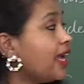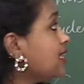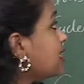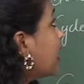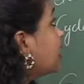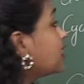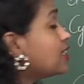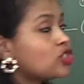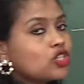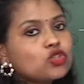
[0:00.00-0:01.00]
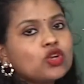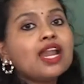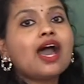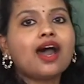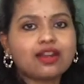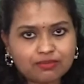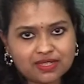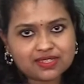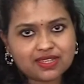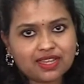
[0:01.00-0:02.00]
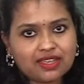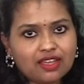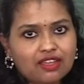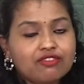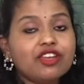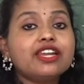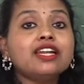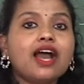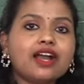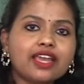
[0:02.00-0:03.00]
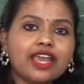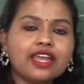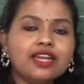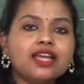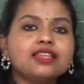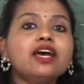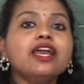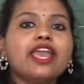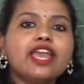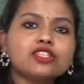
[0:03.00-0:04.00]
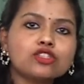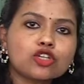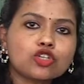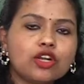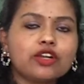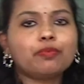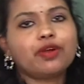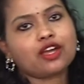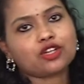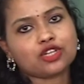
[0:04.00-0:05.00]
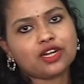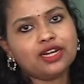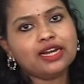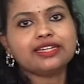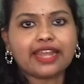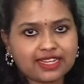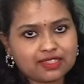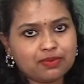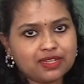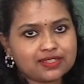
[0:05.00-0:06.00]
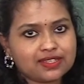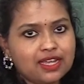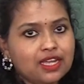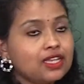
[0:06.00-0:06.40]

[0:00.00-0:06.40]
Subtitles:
it enters into an RBC, wherein again the asexual reproduction takes place.